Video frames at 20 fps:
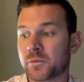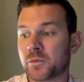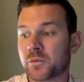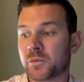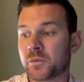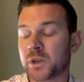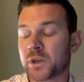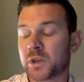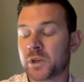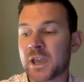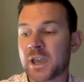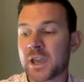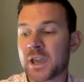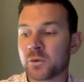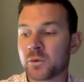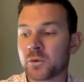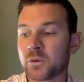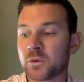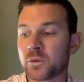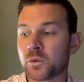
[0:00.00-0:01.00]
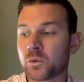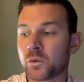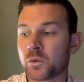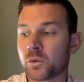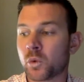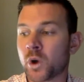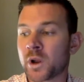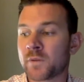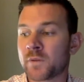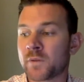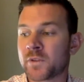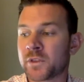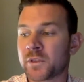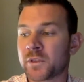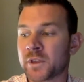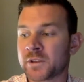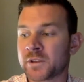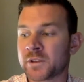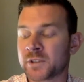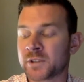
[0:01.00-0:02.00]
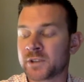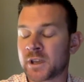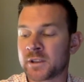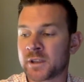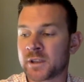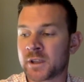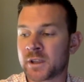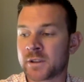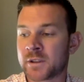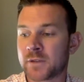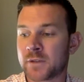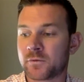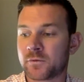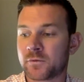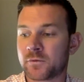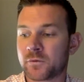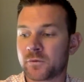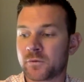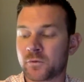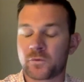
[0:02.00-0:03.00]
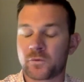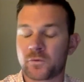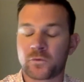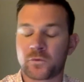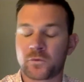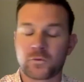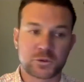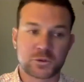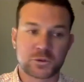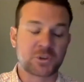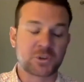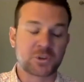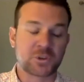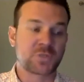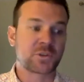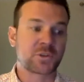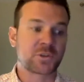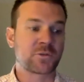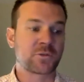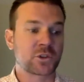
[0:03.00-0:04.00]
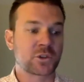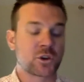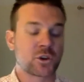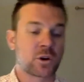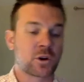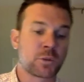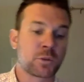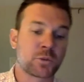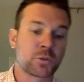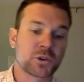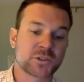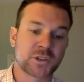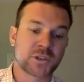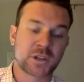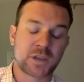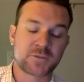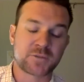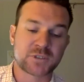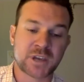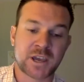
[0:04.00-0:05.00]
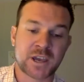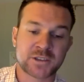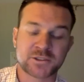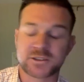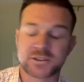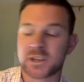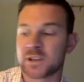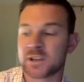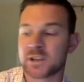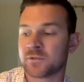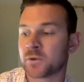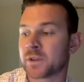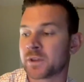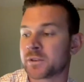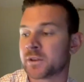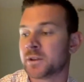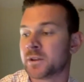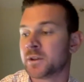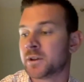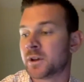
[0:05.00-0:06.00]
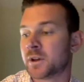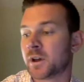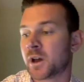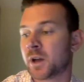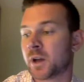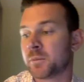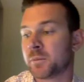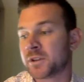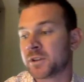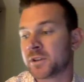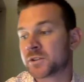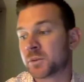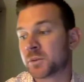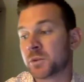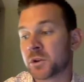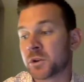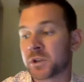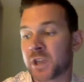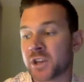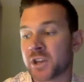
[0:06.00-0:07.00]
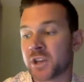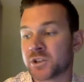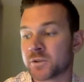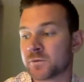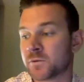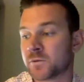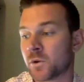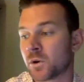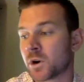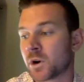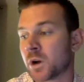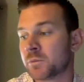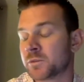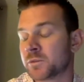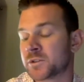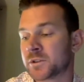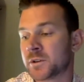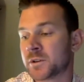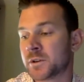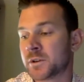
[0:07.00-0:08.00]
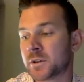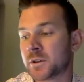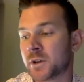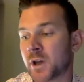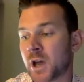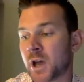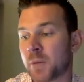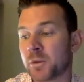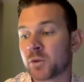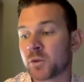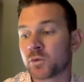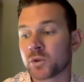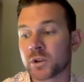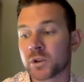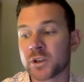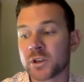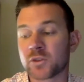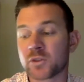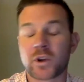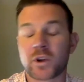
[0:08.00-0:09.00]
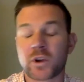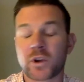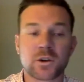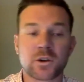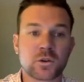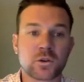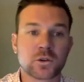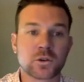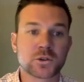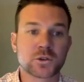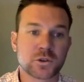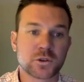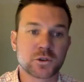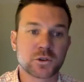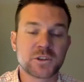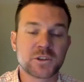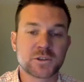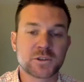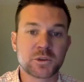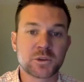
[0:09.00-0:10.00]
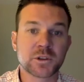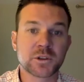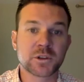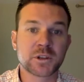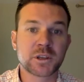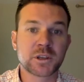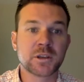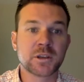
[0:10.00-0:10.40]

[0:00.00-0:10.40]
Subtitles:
Again, one of the things that specifically for the charter members that I've tasked Dave with is communication forums, and really creating a culture of visibility